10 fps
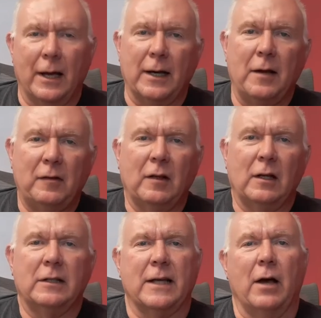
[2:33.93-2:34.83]
a nice
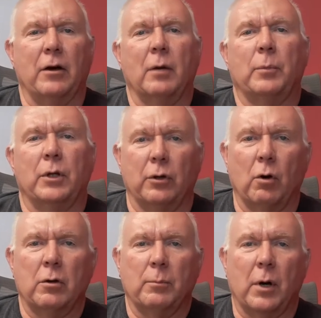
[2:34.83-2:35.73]
little town up in the
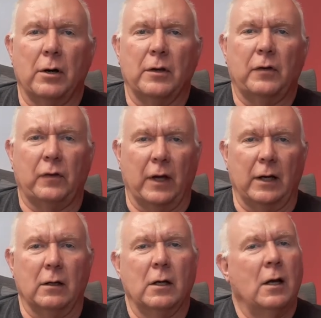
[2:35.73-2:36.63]
northern part of the
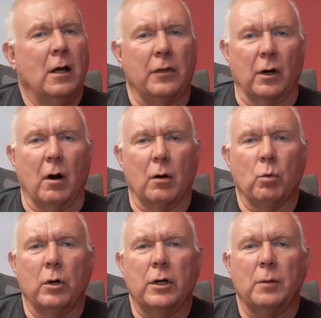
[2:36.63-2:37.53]
state. They're
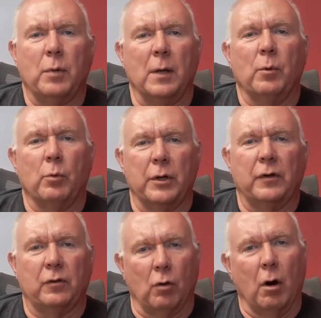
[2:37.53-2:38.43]
hardworking people with
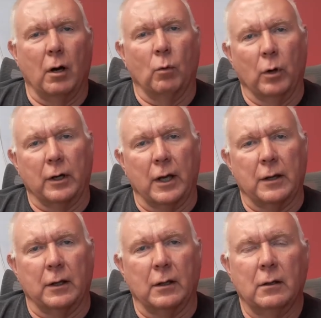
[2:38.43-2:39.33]
a strong work
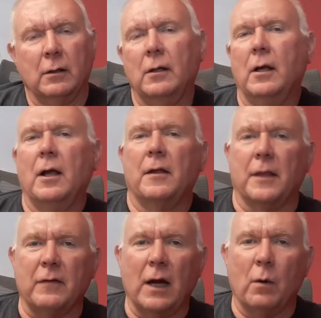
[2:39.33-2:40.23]
ethic.
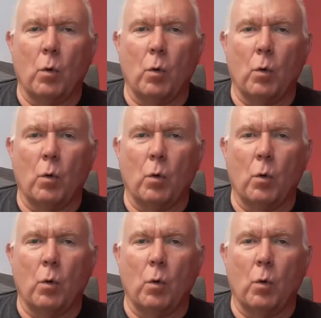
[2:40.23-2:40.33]
They've got